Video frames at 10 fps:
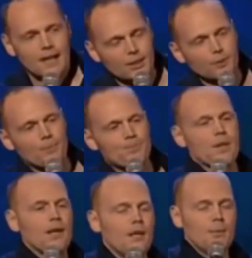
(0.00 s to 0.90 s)
do.
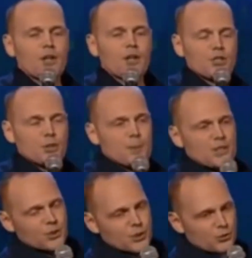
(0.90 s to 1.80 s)
My girl took me
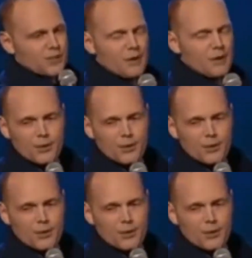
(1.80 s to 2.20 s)
to a street fair